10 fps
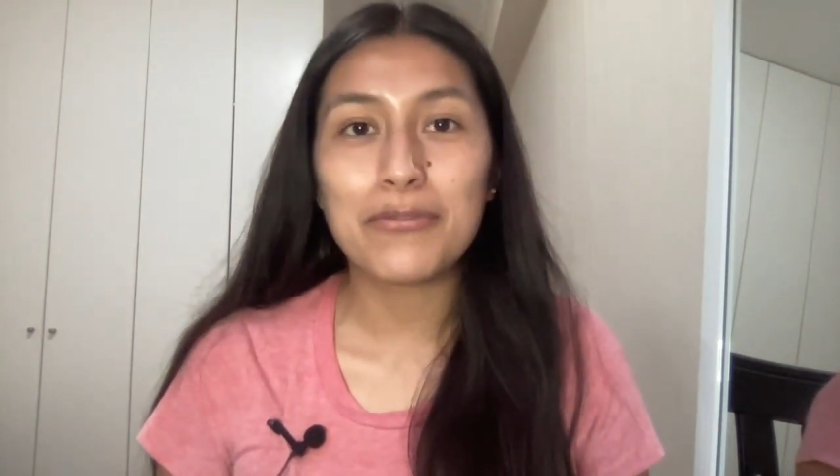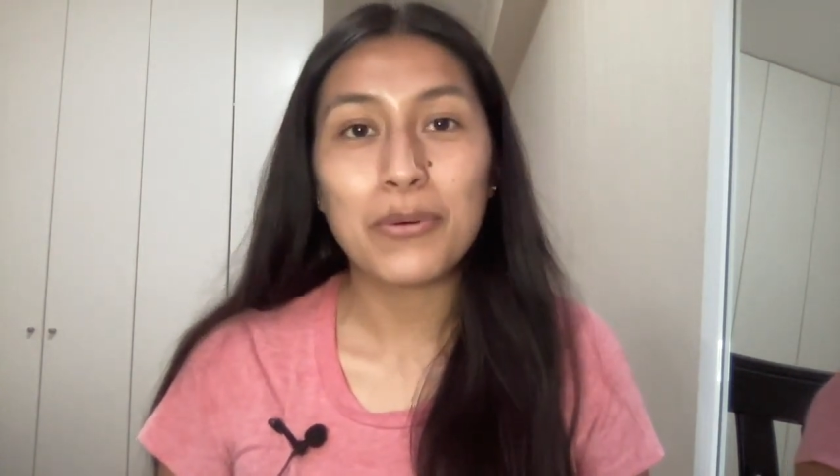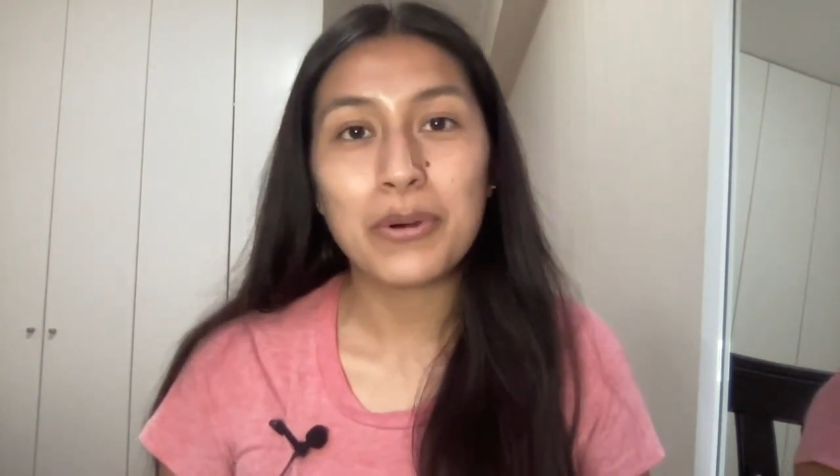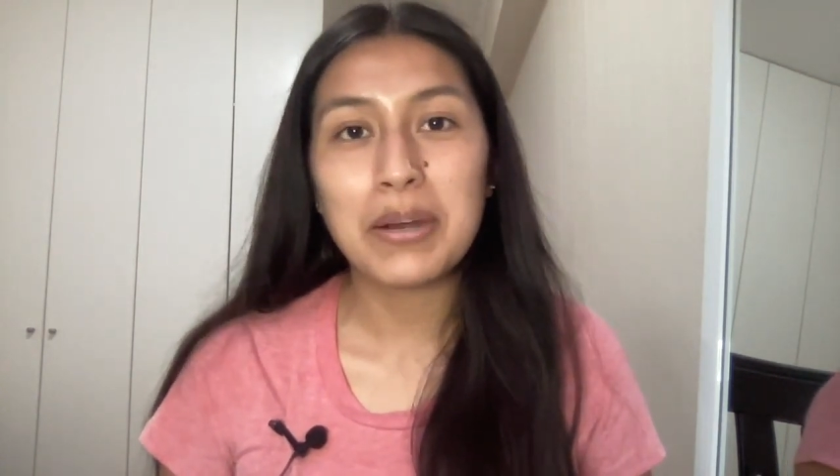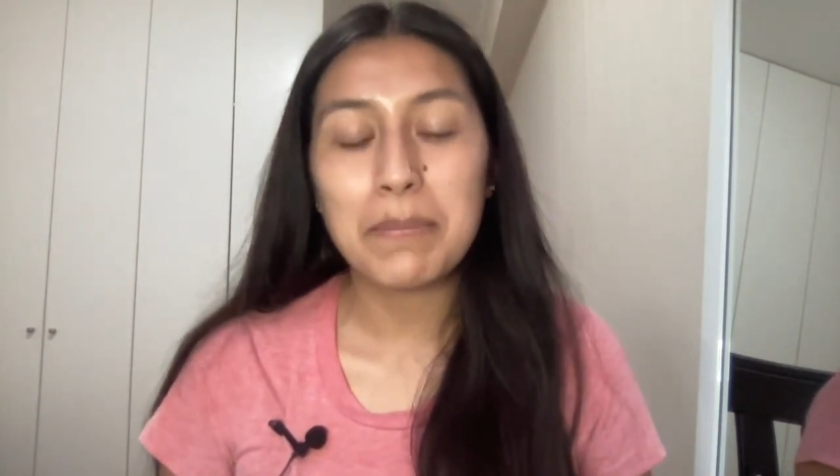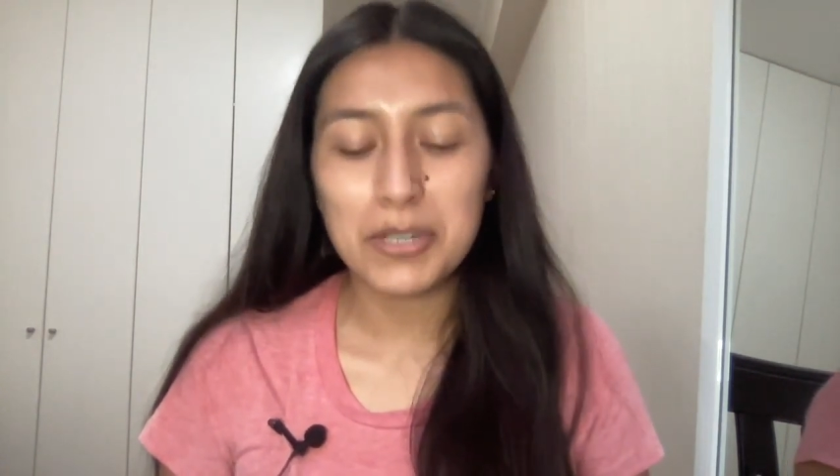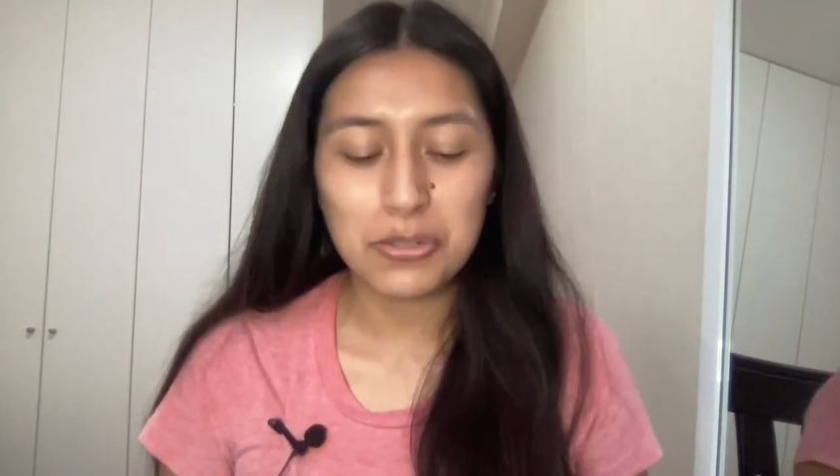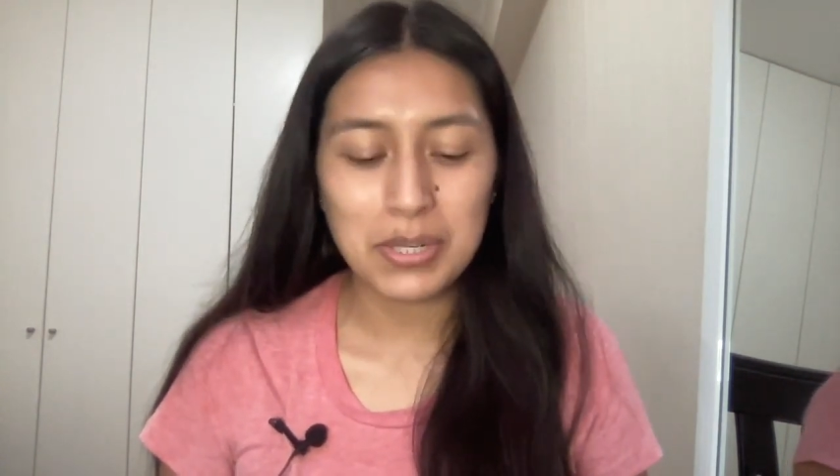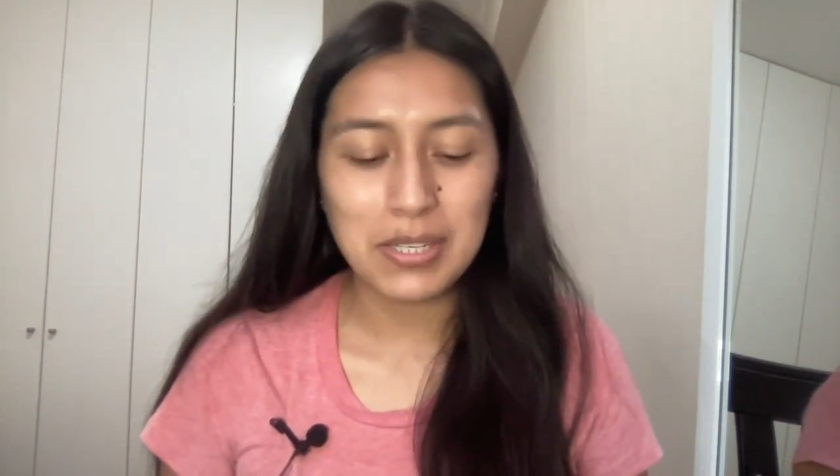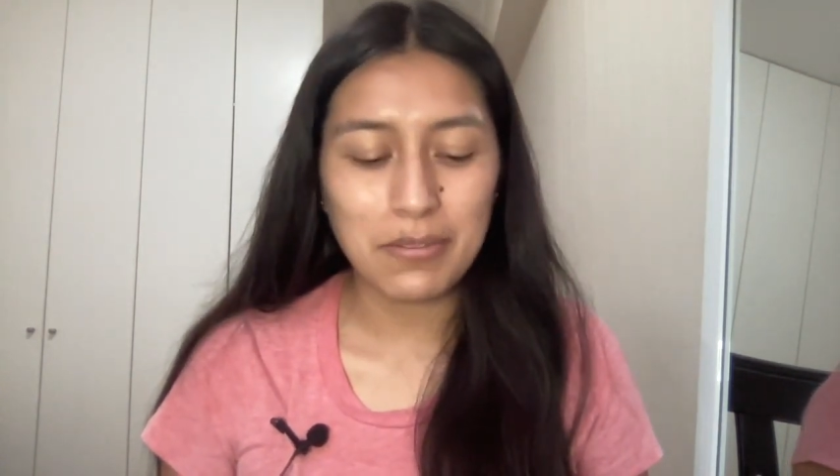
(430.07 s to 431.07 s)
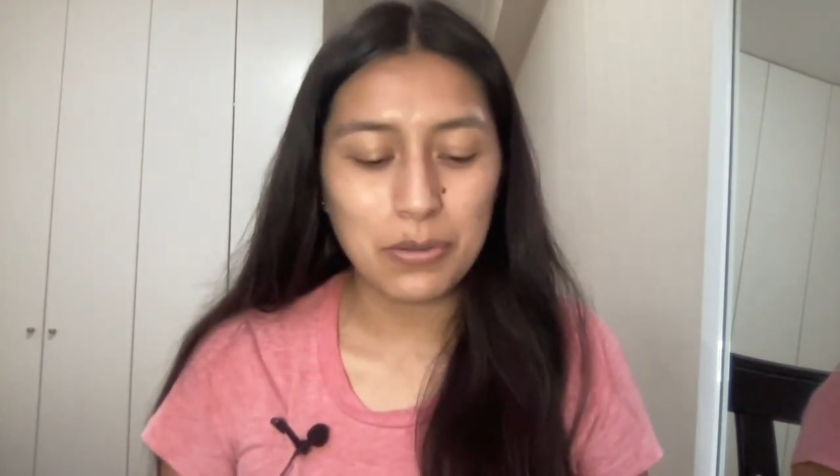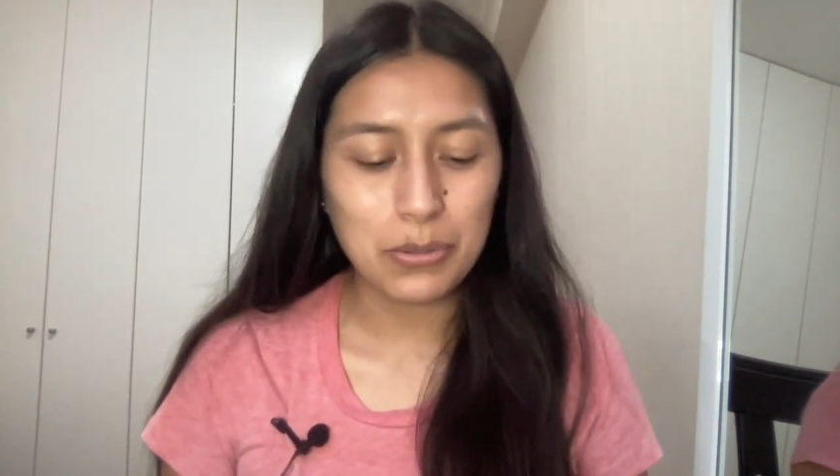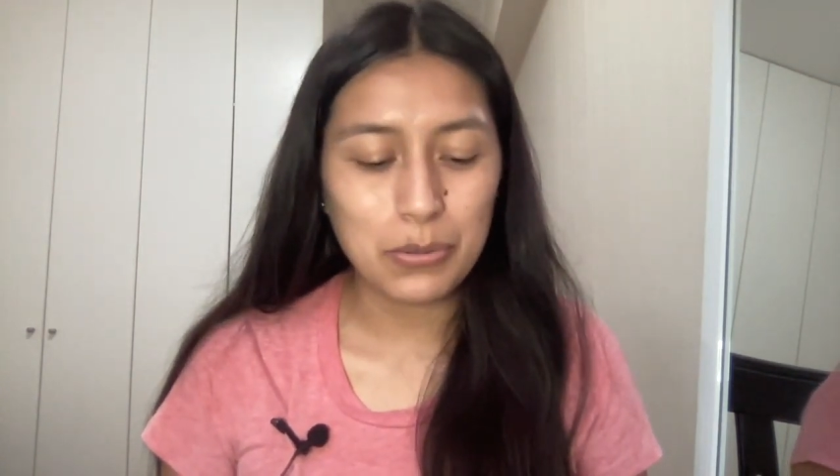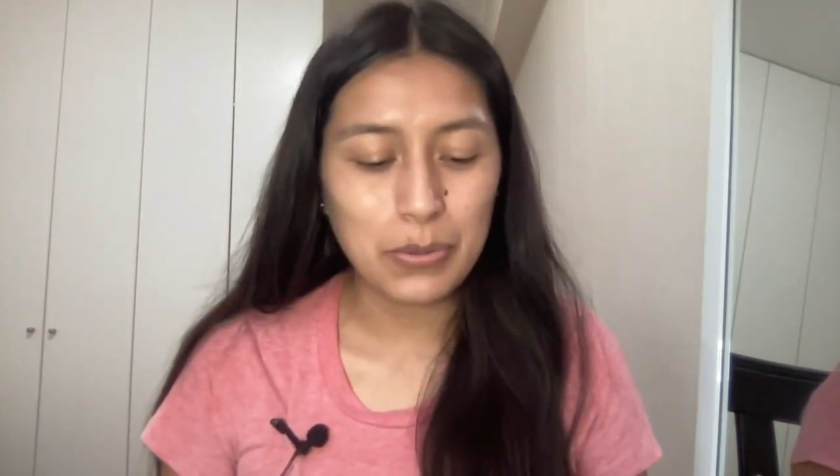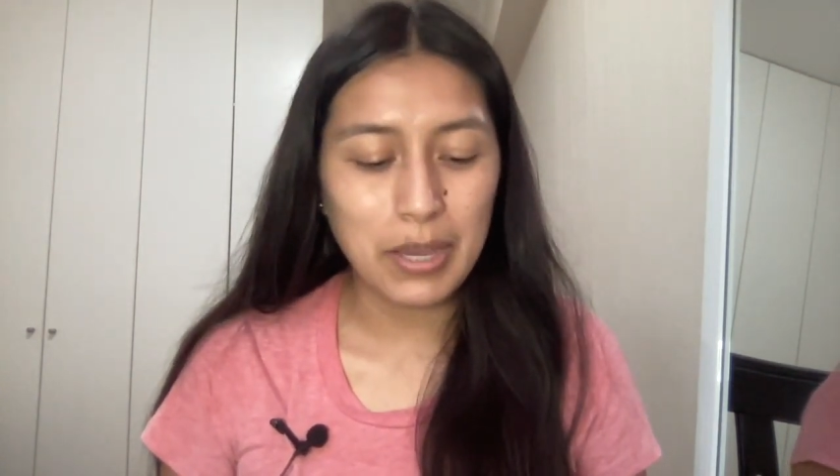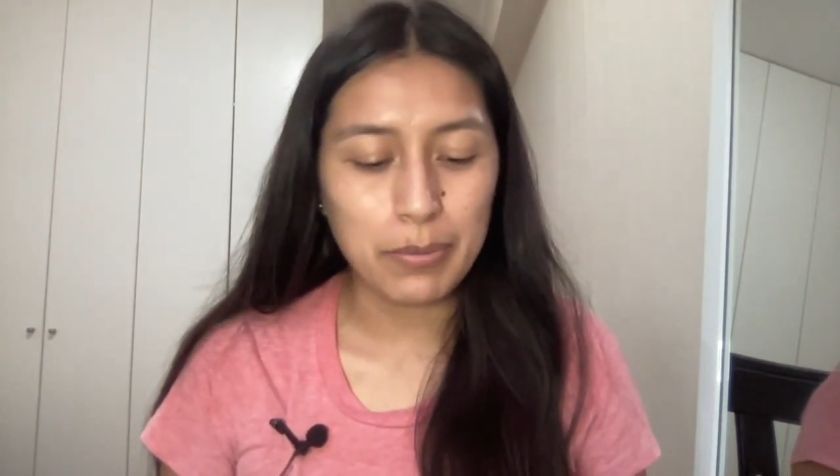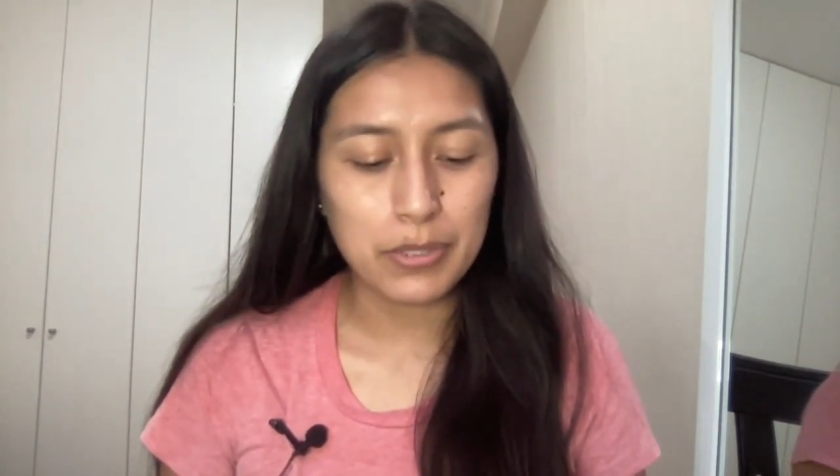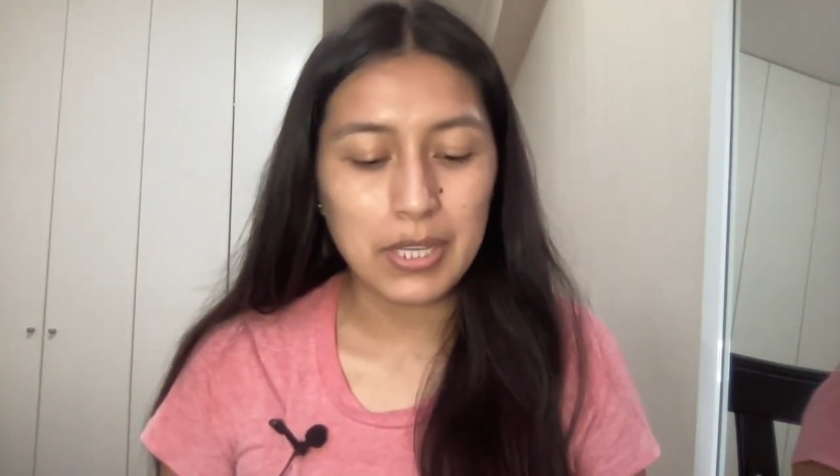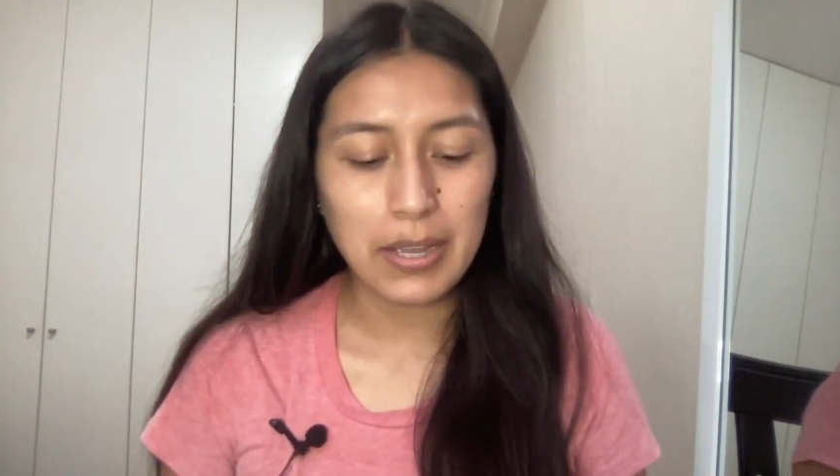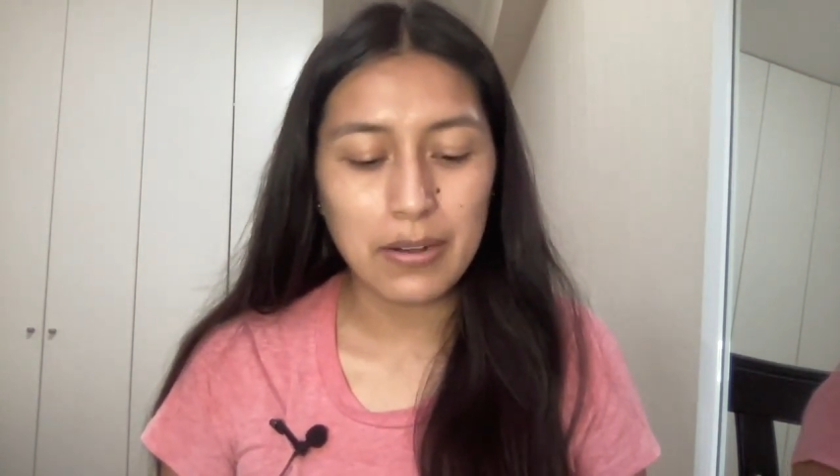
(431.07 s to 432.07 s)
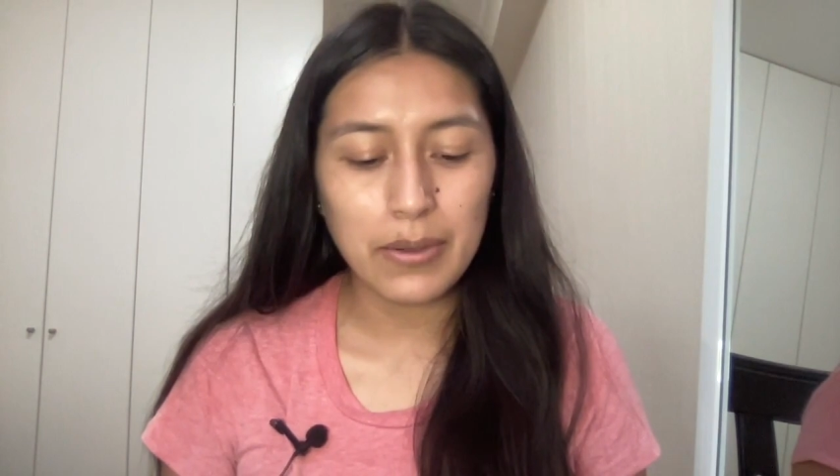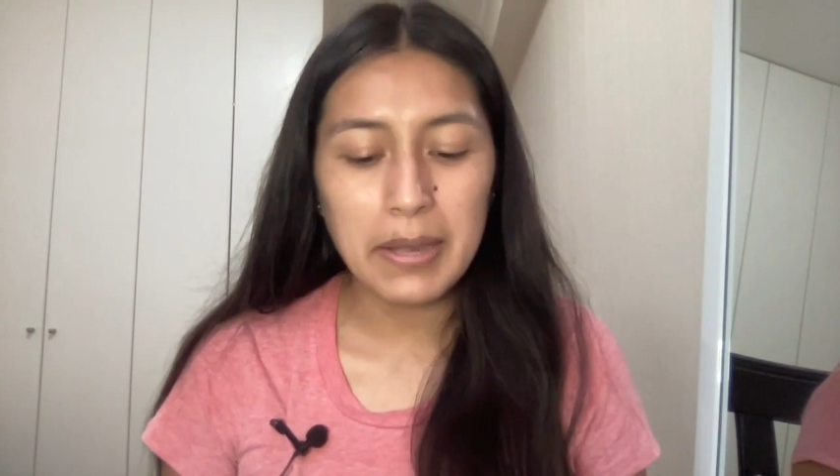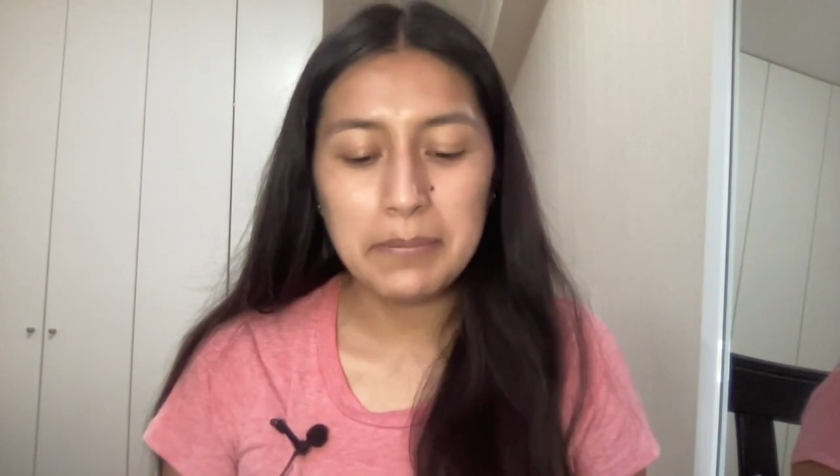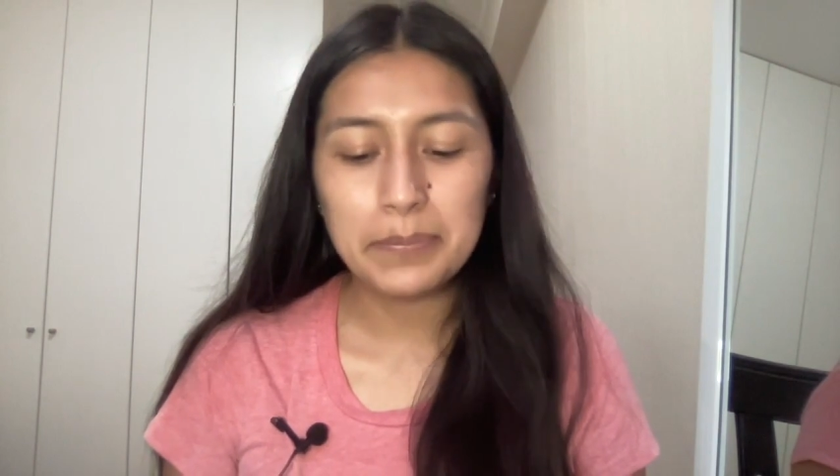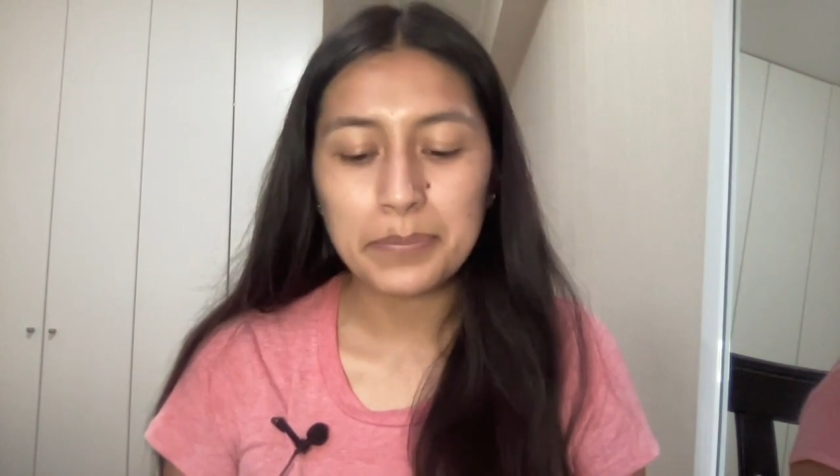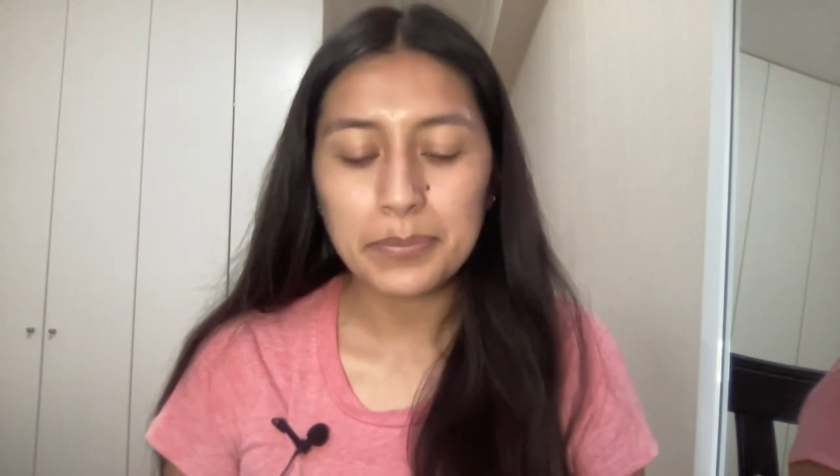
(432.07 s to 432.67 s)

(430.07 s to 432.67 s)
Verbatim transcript: for March twenty-seventh through April second, okay?